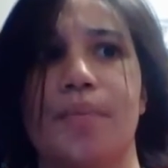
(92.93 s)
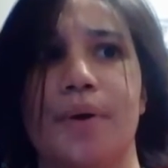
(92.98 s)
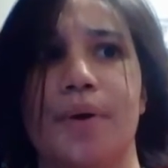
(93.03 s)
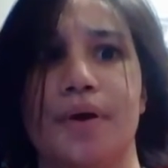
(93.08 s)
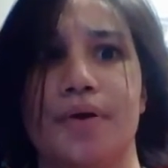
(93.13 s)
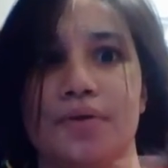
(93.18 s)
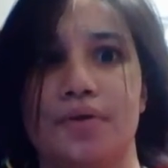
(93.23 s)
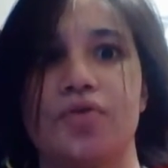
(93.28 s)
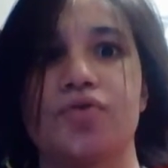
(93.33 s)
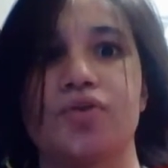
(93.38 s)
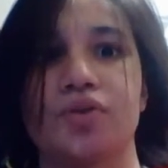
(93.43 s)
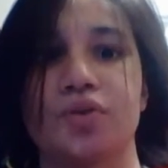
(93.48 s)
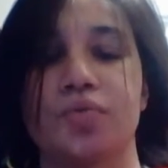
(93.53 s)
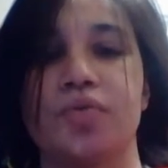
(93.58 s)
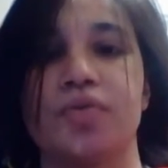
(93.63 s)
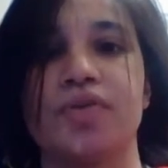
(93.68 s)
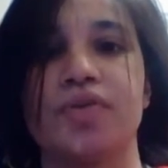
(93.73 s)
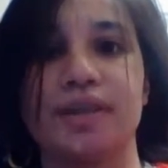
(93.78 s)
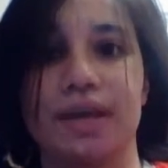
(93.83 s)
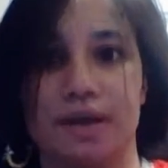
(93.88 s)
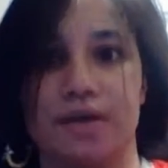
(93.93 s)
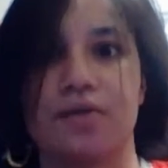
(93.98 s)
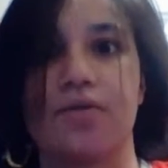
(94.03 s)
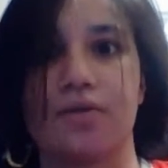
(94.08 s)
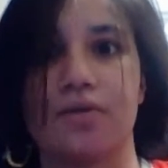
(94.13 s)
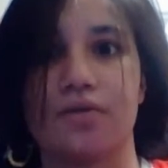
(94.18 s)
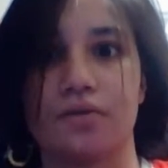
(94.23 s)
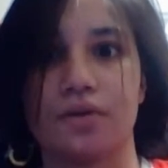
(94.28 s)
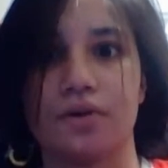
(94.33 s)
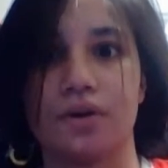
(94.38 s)
But those are the movies that,
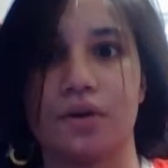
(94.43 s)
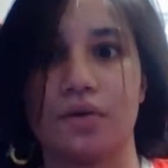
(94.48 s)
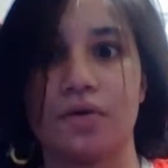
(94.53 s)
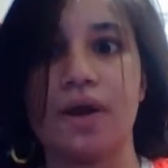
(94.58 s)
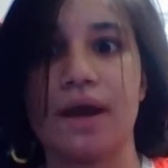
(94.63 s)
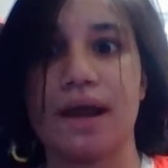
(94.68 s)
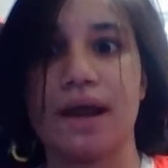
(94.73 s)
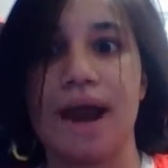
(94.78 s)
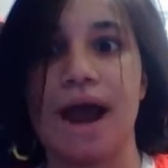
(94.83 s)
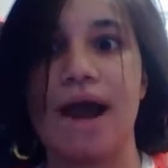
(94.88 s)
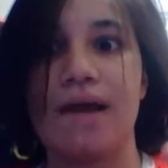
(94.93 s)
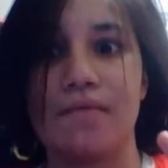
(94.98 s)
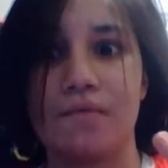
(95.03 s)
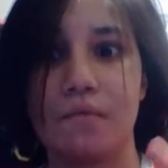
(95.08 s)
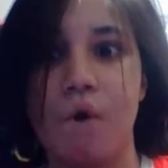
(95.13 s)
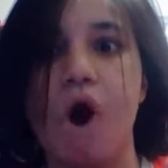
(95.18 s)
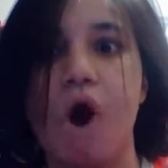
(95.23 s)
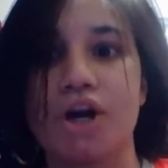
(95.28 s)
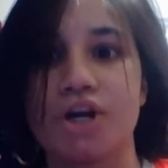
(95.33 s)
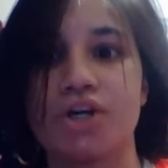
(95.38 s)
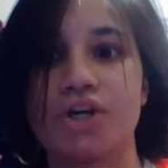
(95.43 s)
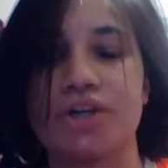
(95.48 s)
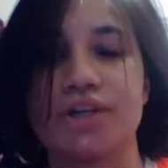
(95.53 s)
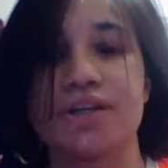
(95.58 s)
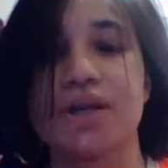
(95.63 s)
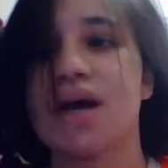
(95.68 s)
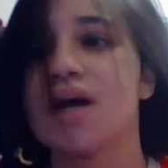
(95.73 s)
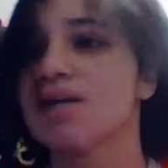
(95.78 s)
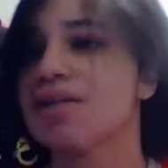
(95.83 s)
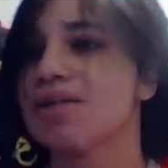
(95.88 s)
you know, hey, I've watched
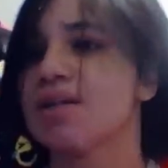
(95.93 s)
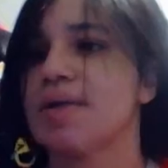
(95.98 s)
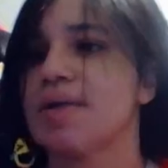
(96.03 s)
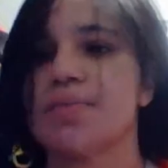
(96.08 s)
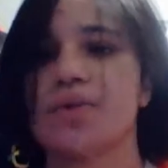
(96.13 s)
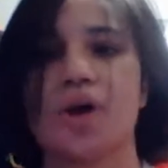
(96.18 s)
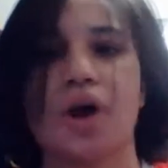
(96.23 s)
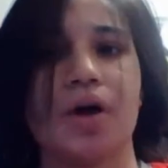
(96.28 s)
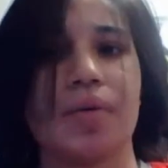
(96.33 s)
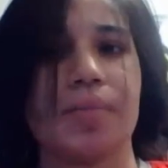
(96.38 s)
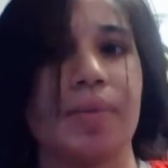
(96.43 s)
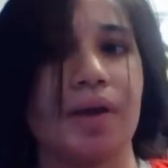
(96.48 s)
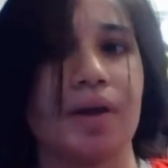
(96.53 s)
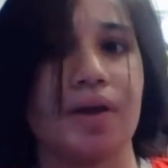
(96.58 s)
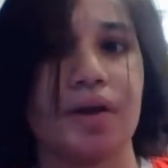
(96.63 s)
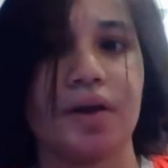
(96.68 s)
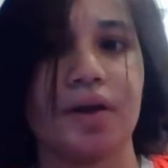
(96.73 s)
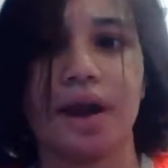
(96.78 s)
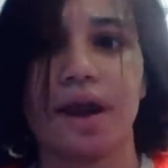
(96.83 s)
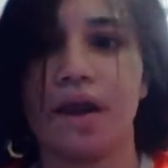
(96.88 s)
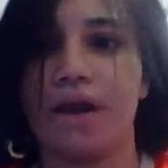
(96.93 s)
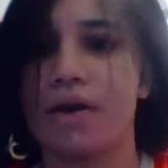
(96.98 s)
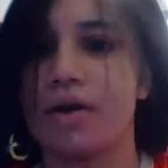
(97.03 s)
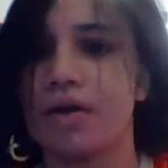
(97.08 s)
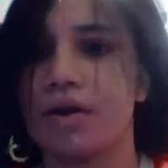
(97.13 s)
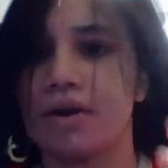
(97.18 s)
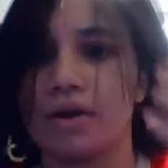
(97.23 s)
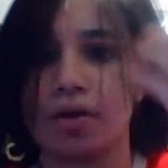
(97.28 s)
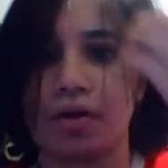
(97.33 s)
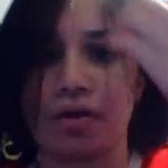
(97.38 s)
this. Slumdog Millionaire,
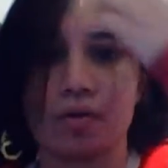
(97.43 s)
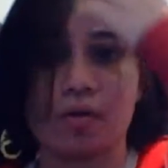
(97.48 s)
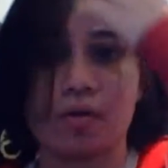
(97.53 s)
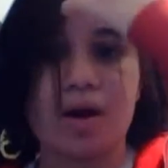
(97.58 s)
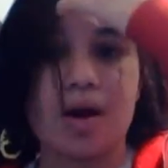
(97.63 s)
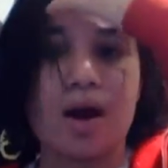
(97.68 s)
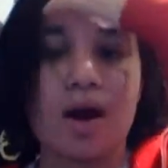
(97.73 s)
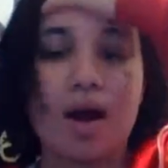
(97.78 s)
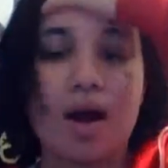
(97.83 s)
you know.